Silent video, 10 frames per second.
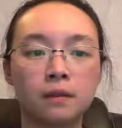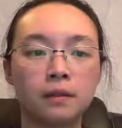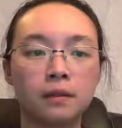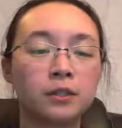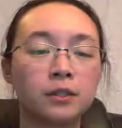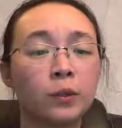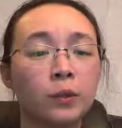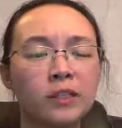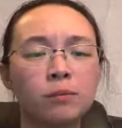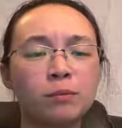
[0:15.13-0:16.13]
So
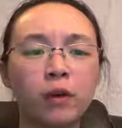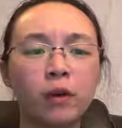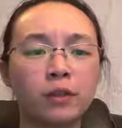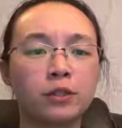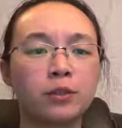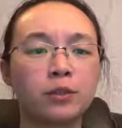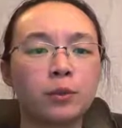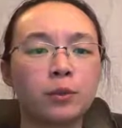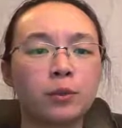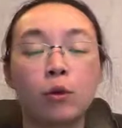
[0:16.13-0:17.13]
let's move on to
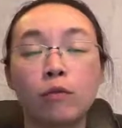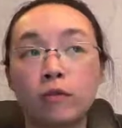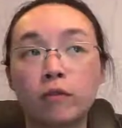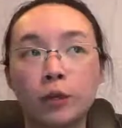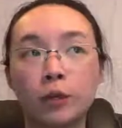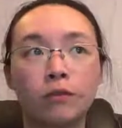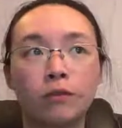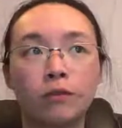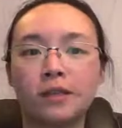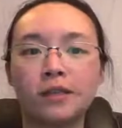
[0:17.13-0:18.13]
an overview of
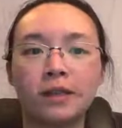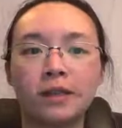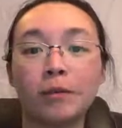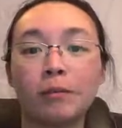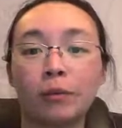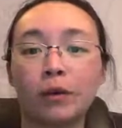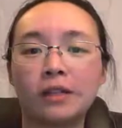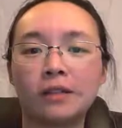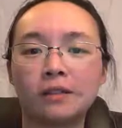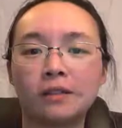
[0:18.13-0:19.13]
lipids and lipid
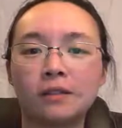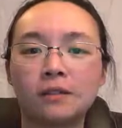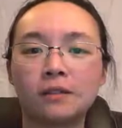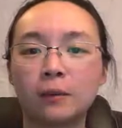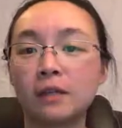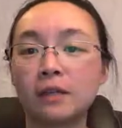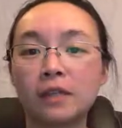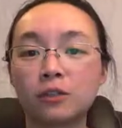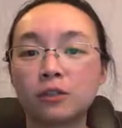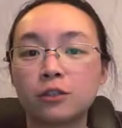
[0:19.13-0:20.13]
membranes. So in this
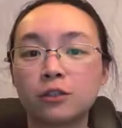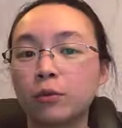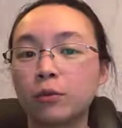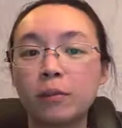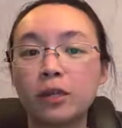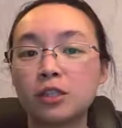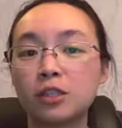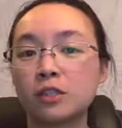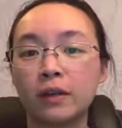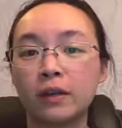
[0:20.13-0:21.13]
section, we're pretty much just
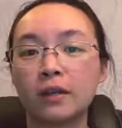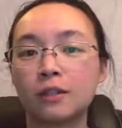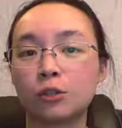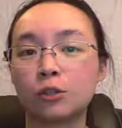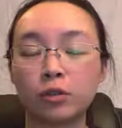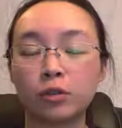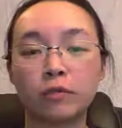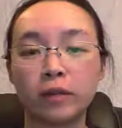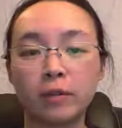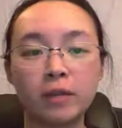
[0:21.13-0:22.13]
looking at the structure of a
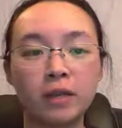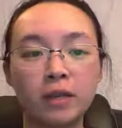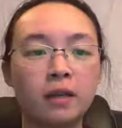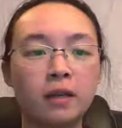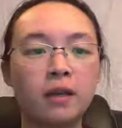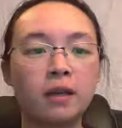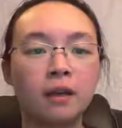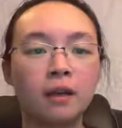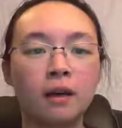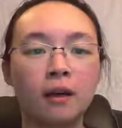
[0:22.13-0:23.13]
lipid,
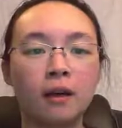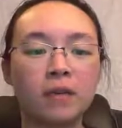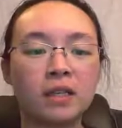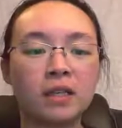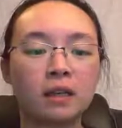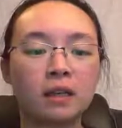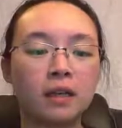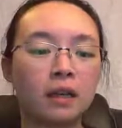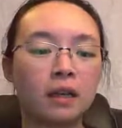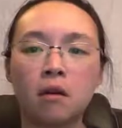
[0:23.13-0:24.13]

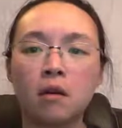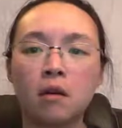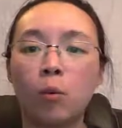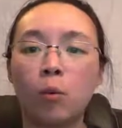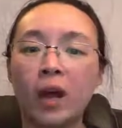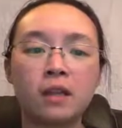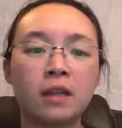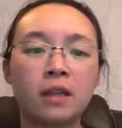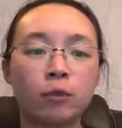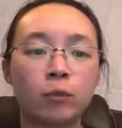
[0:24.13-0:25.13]
basically why they
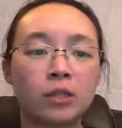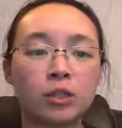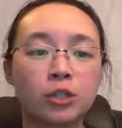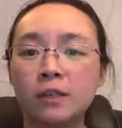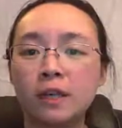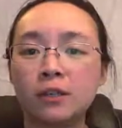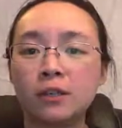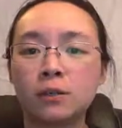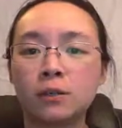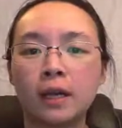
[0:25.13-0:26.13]
form the shapes they
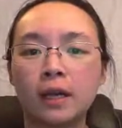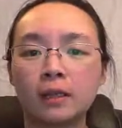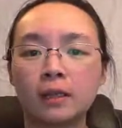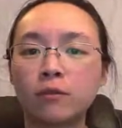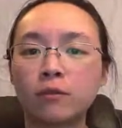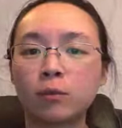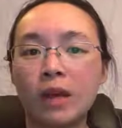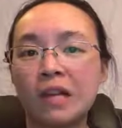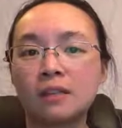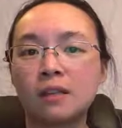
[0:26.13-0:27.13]
do, and different
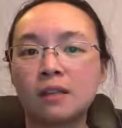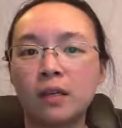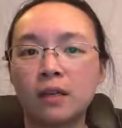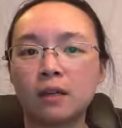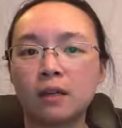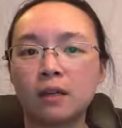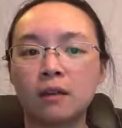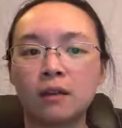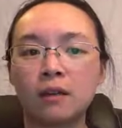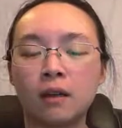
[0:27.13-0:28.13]
ways that we can
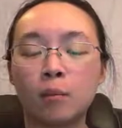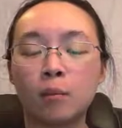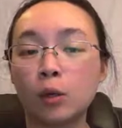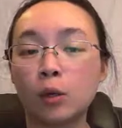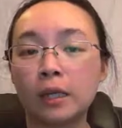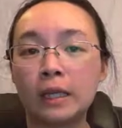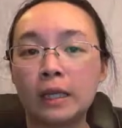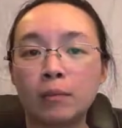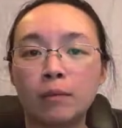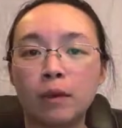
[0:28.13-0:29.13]
model a
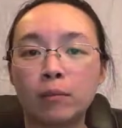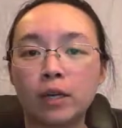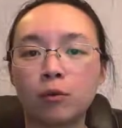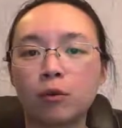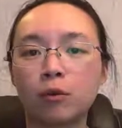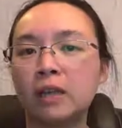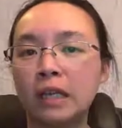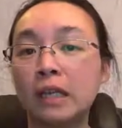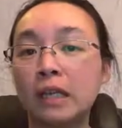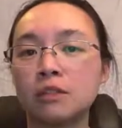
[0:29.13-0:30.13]
lipid membrane or
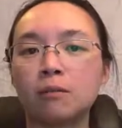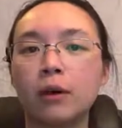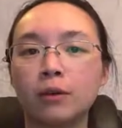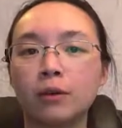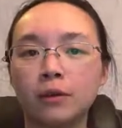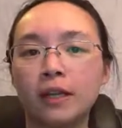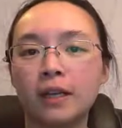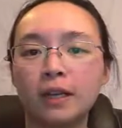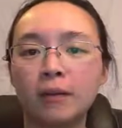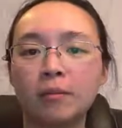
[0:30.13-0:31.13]
begin to model a
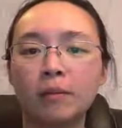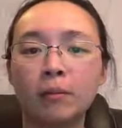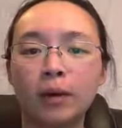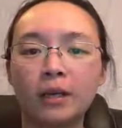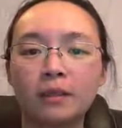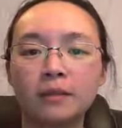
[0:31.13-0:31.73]
lipid membrane.